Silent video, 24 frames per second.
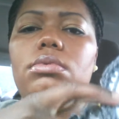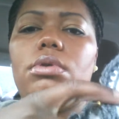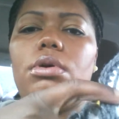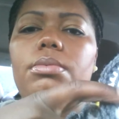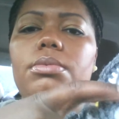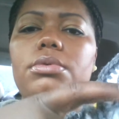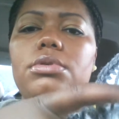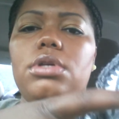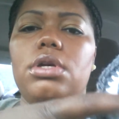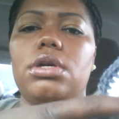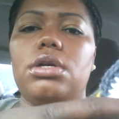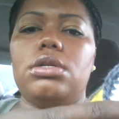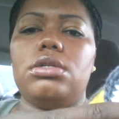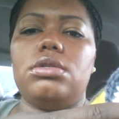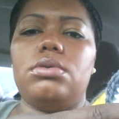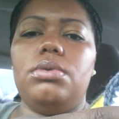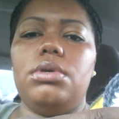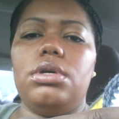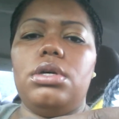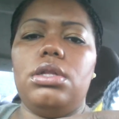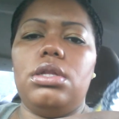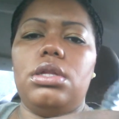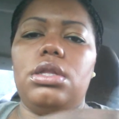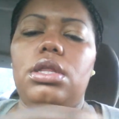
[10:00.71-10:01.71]
almost like a
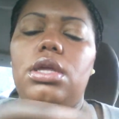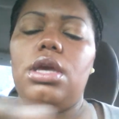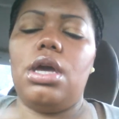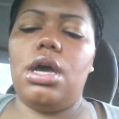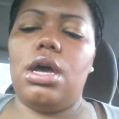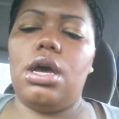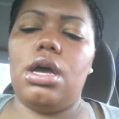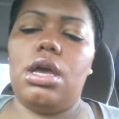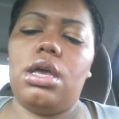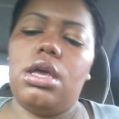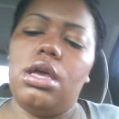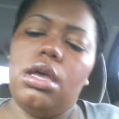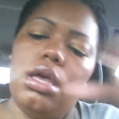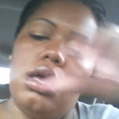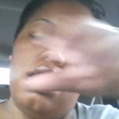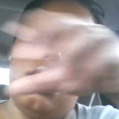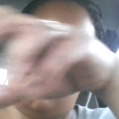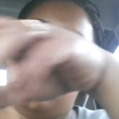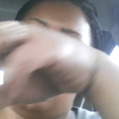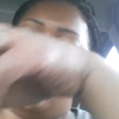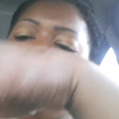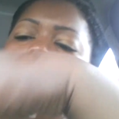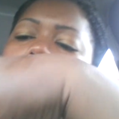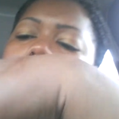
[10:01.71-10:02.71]
twinkle in the eye?
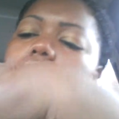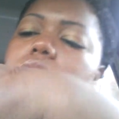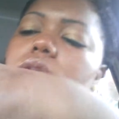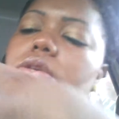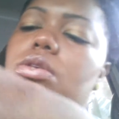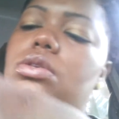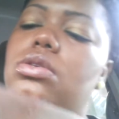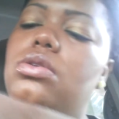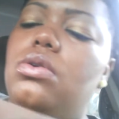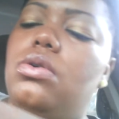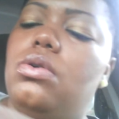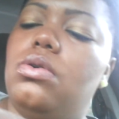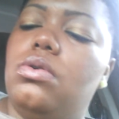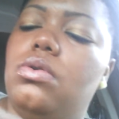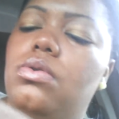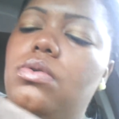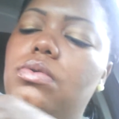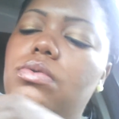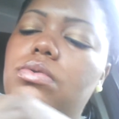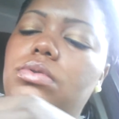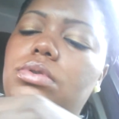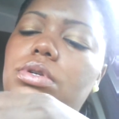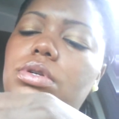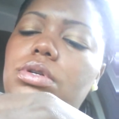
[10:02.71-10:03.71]

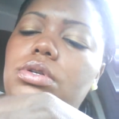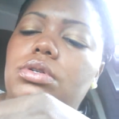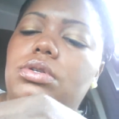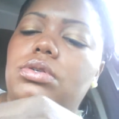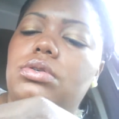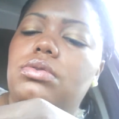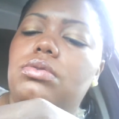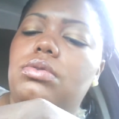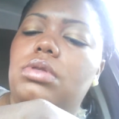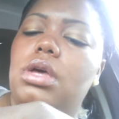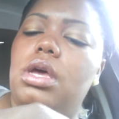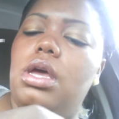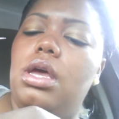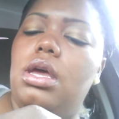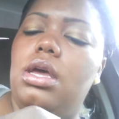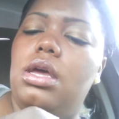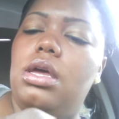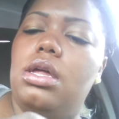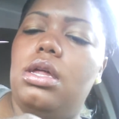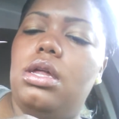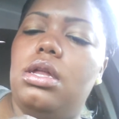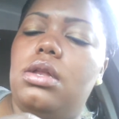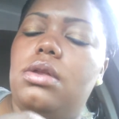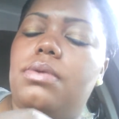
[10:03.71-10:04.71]
So to do
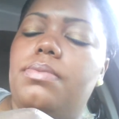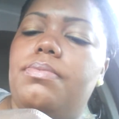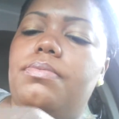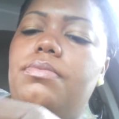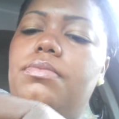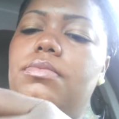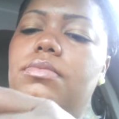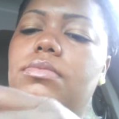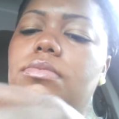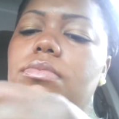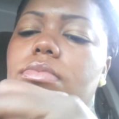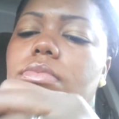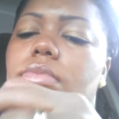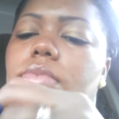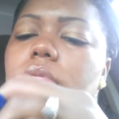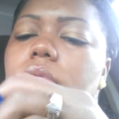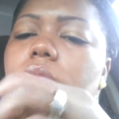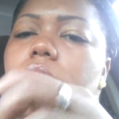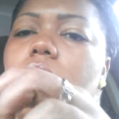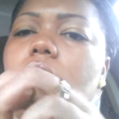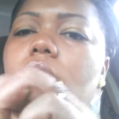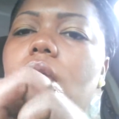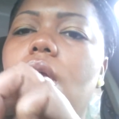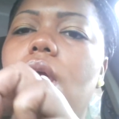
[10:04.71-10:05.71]
that,
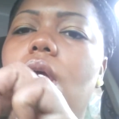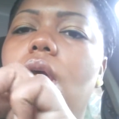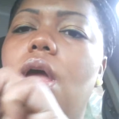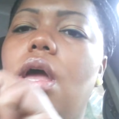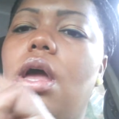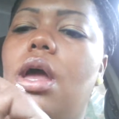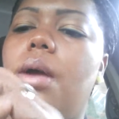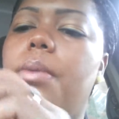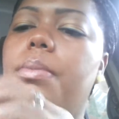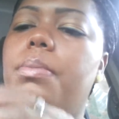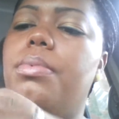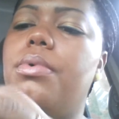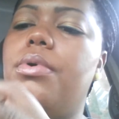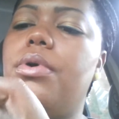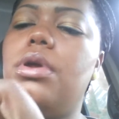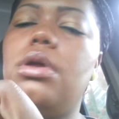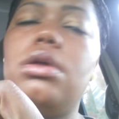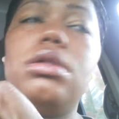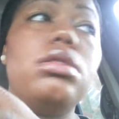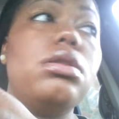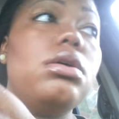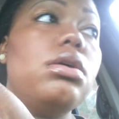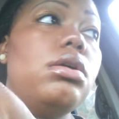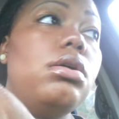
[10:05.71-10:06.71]
I
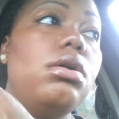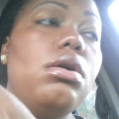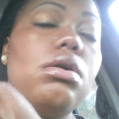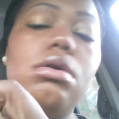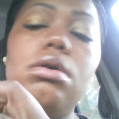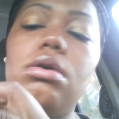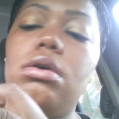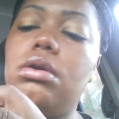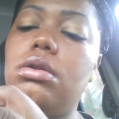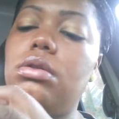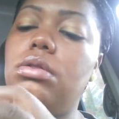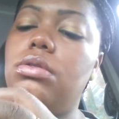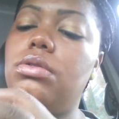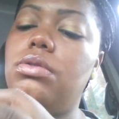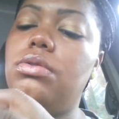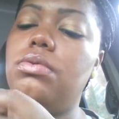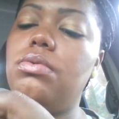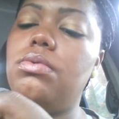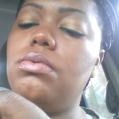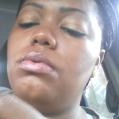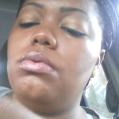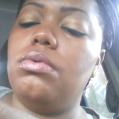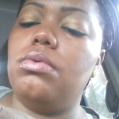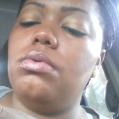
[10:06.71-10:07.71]
bring the yarn
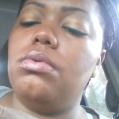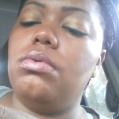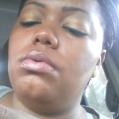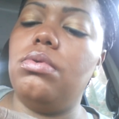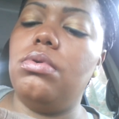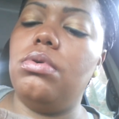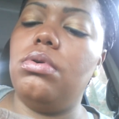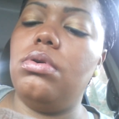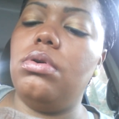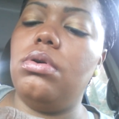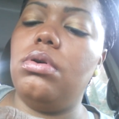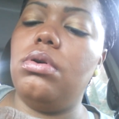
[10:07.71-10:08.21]
through